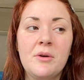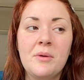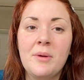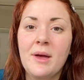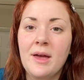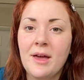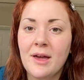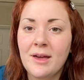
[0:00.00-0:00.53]

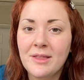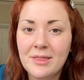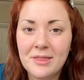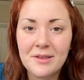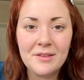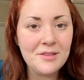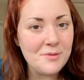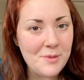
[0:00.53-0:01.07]
okay,
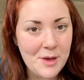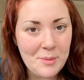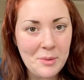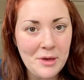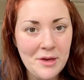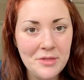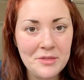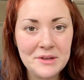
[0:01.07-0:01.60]
this might
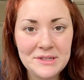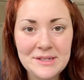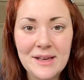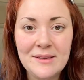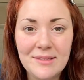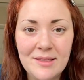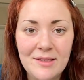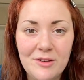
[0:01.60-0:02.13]
be on the
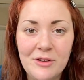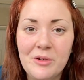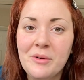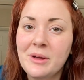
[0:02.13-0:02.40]
test too,